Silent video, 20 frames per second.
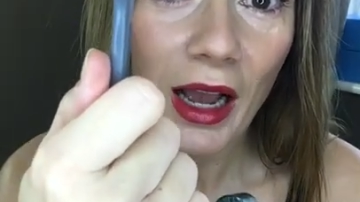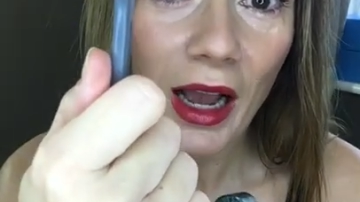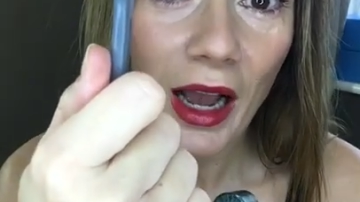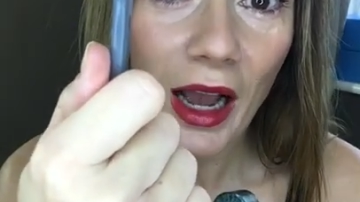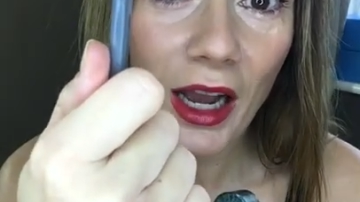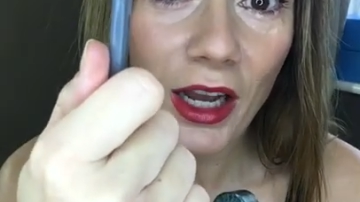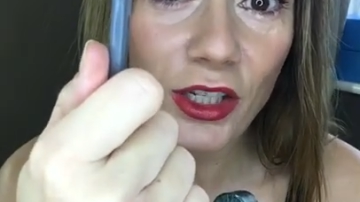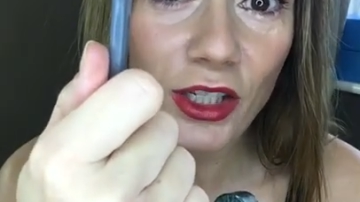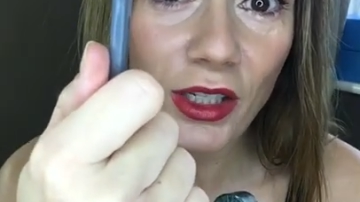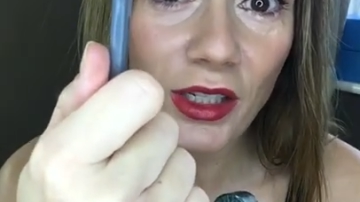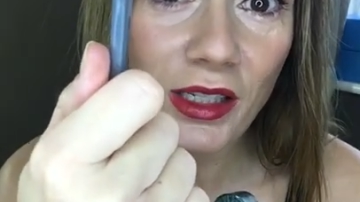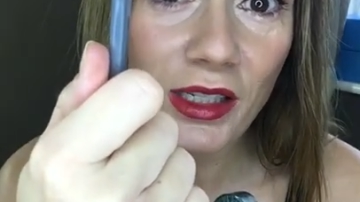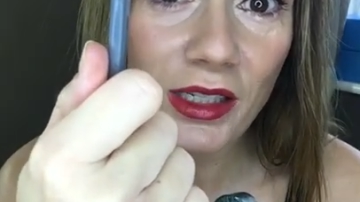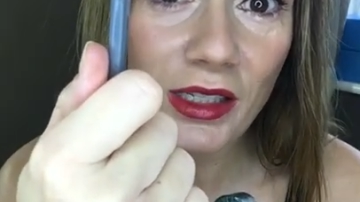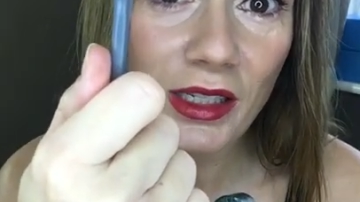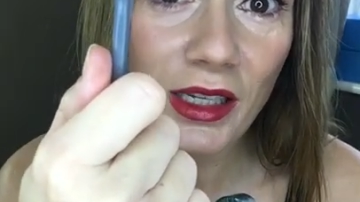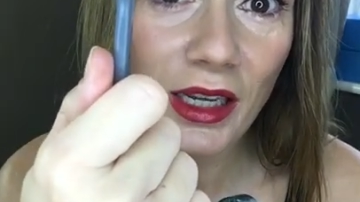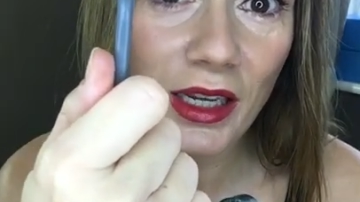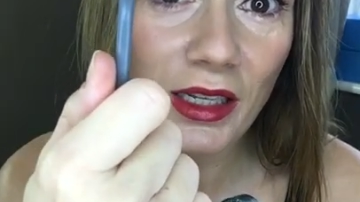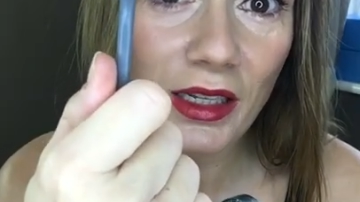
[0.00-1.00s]
As you can
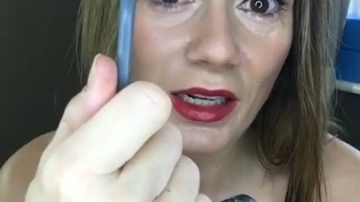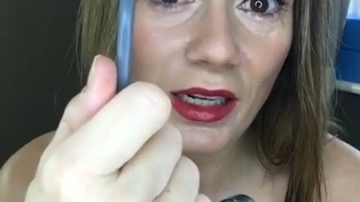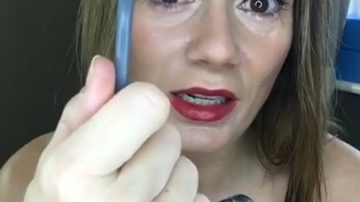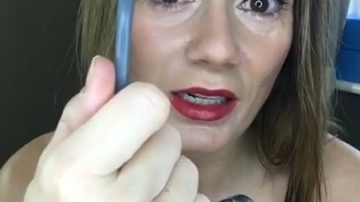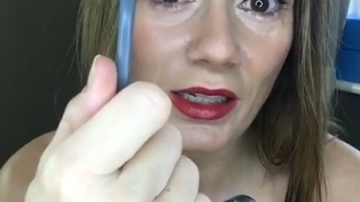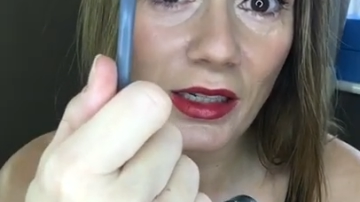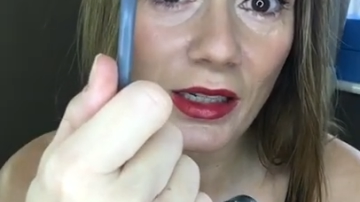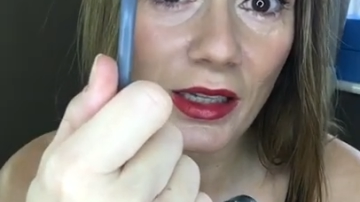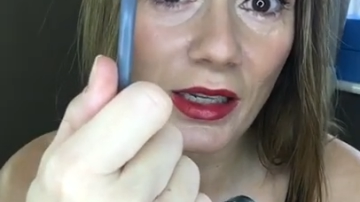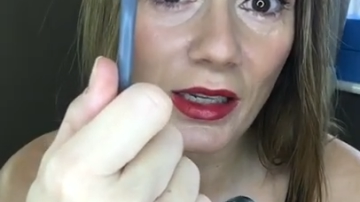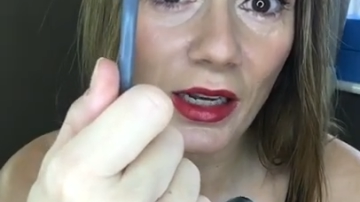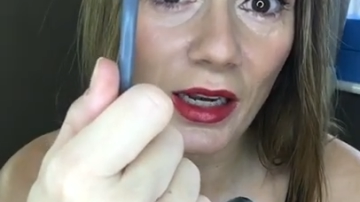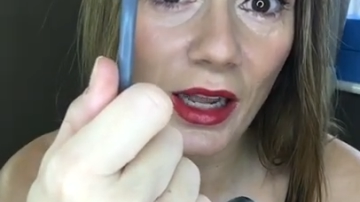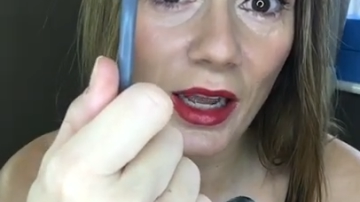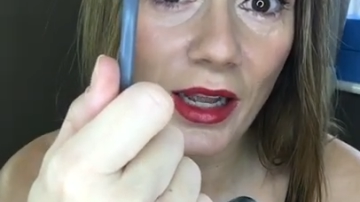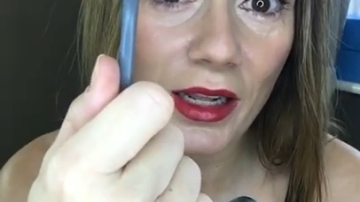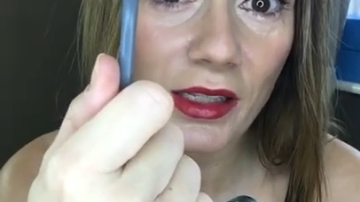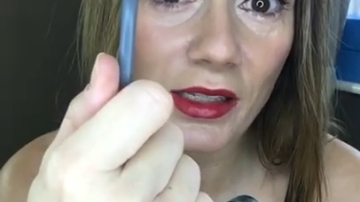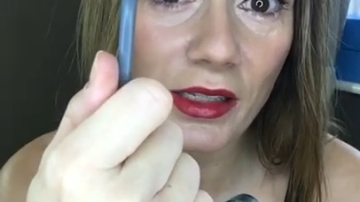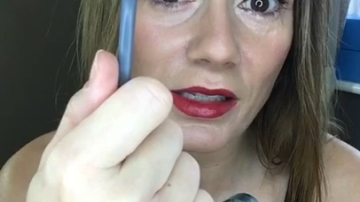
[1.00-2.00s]
see, the little needle
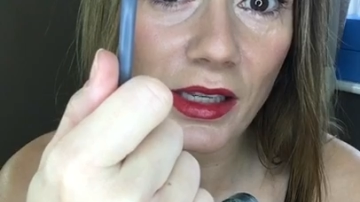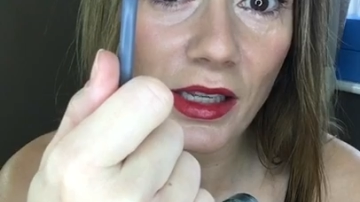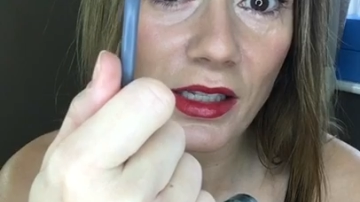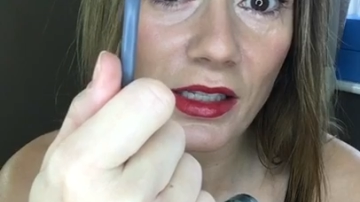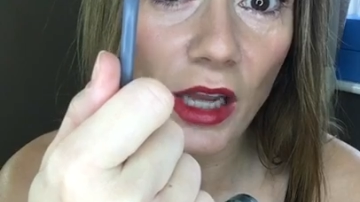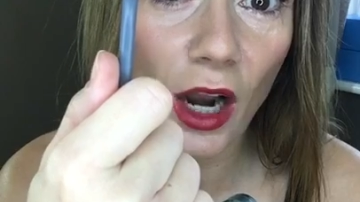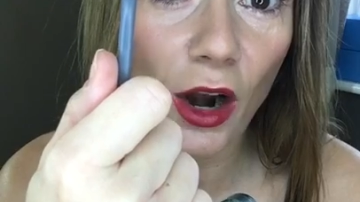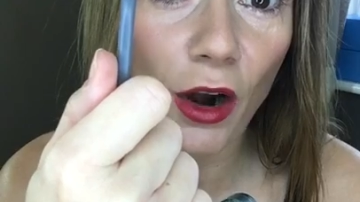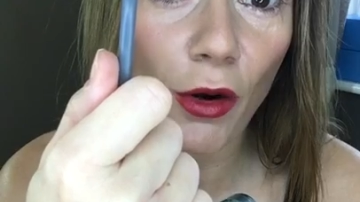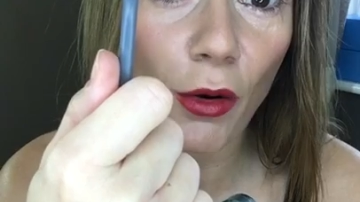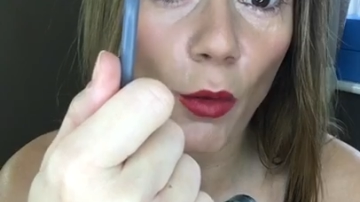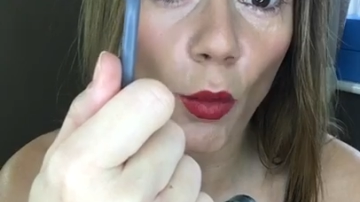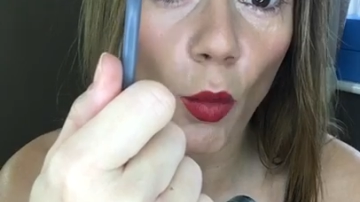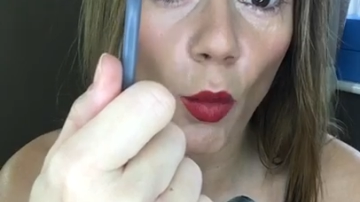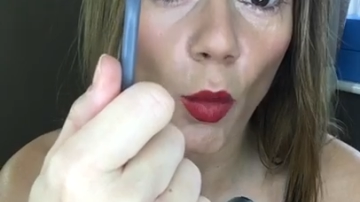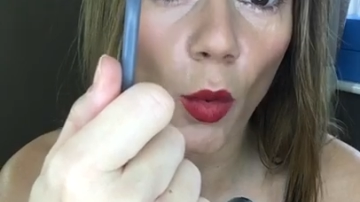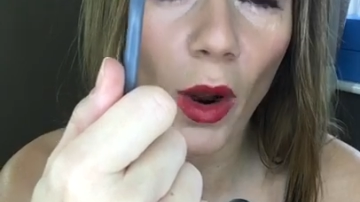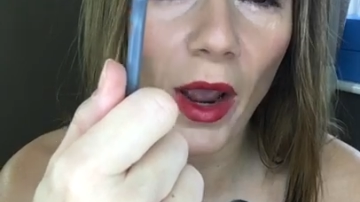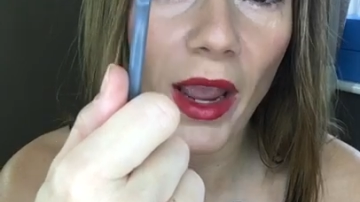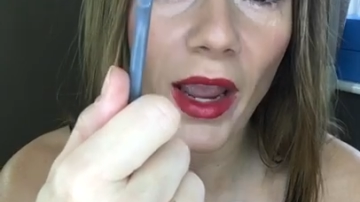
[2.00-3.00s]
heads on this are
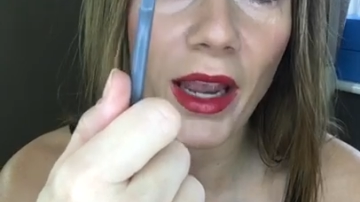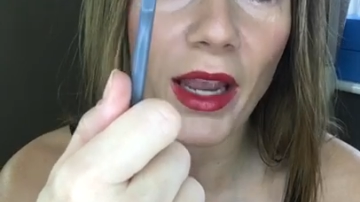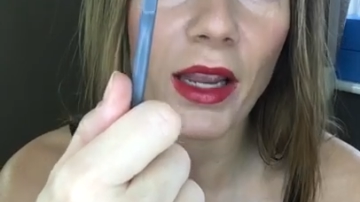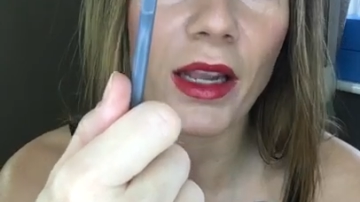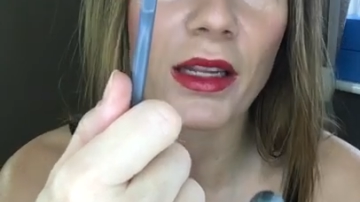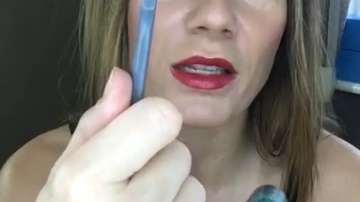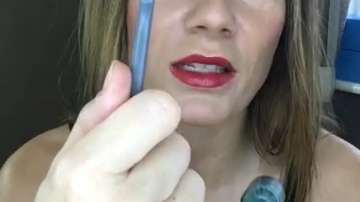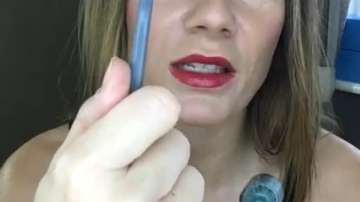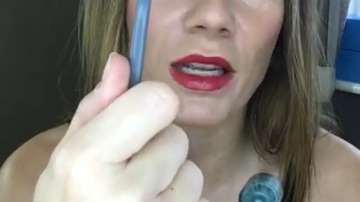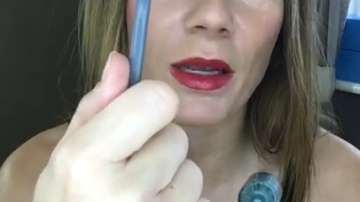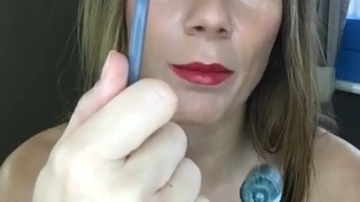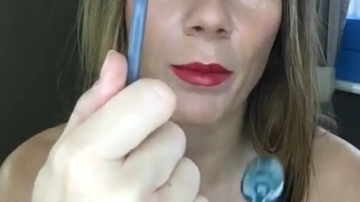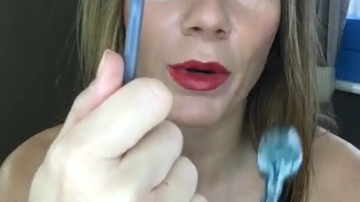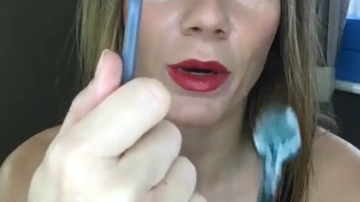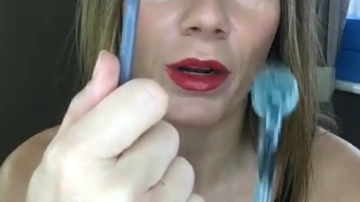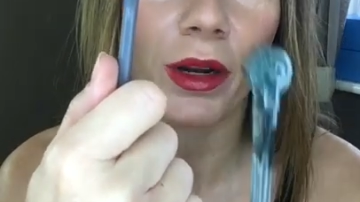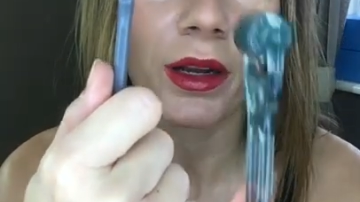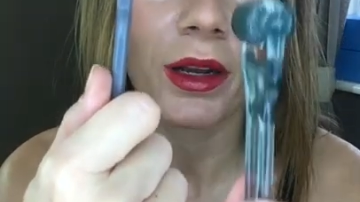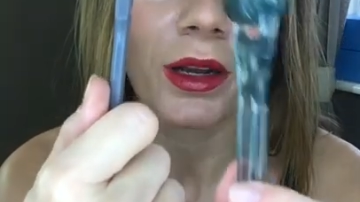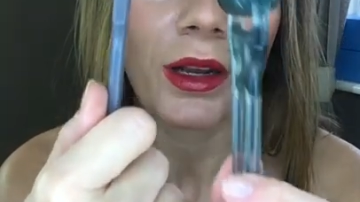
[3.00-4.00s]
way deeper